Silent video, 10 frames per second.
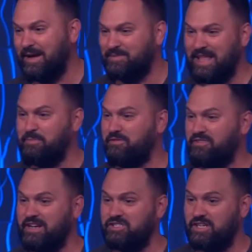up to that
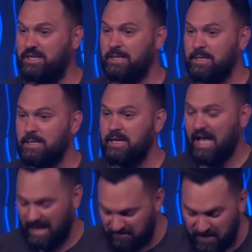perfection.
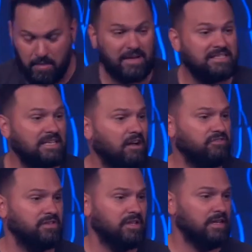And I found
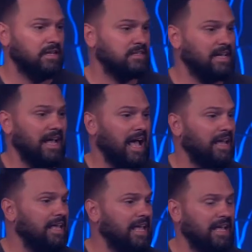myself saying,
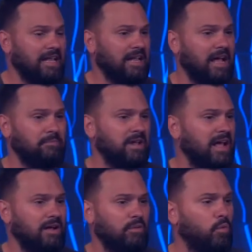I'm
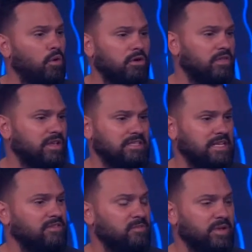not worthy to
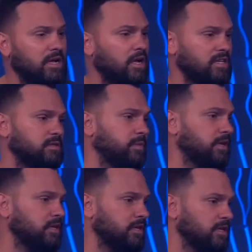even be a
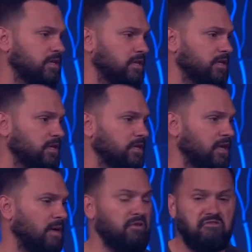husband.
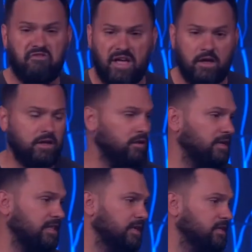I'm a failure
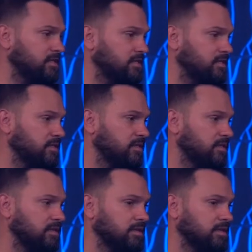at this.